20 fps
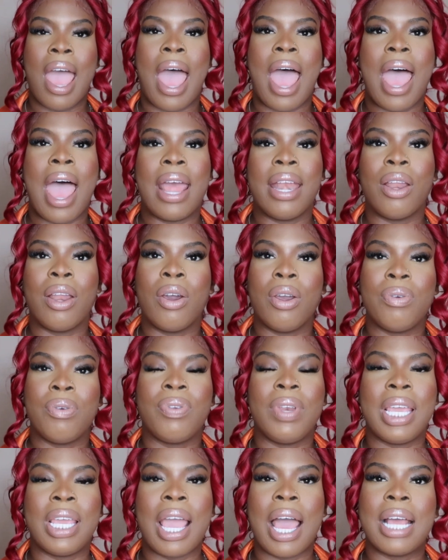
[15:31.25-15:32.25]
and
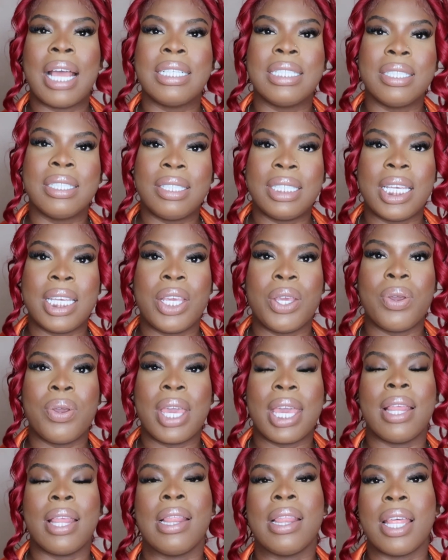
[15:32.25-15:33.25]
hopefully I shall see you
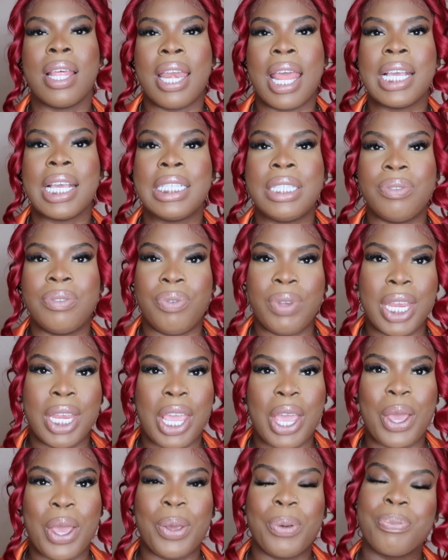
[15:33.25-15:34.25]
in the next
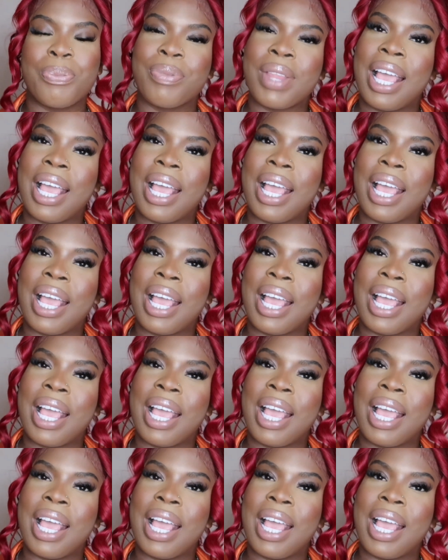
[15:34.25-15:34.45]
video.